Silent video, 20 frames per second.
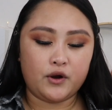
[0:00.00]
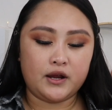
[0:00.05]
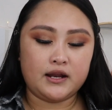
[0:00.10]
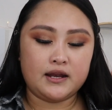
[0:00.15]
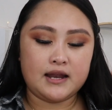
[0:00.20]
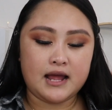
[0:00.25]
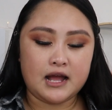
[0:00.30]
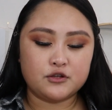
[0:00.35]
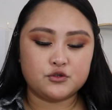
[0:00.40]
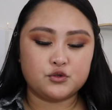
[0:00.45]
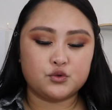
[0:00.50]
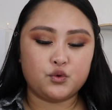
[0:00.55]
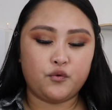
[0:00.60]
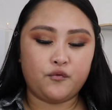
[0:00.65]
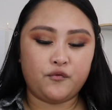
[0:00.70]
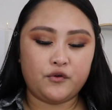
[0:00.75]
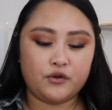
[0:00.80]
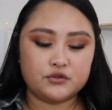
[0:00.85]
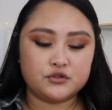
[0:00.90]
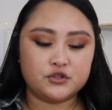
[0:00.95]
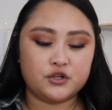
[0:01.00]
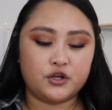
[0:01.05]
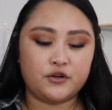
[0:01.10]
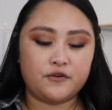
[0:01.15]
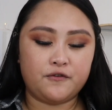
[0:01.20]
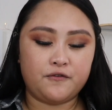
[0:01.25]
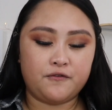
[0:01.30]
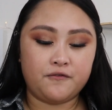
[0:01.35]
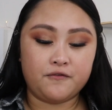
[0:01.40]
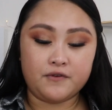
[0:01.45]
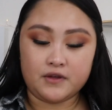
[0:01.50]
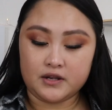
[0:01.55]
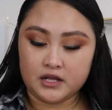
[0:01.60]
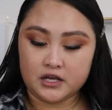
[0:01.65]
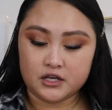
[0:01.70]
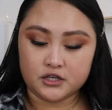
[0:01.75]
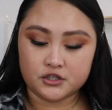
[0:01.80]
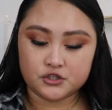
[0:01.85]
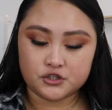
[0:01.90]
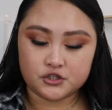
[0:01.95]
a natural filtered
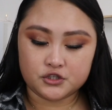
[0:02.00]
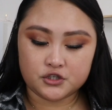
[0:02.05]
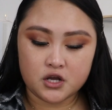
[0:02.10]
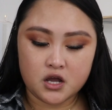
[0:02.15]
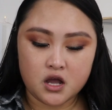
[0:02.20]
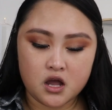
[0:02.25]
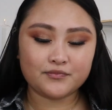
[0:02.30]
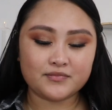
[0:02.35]
finish.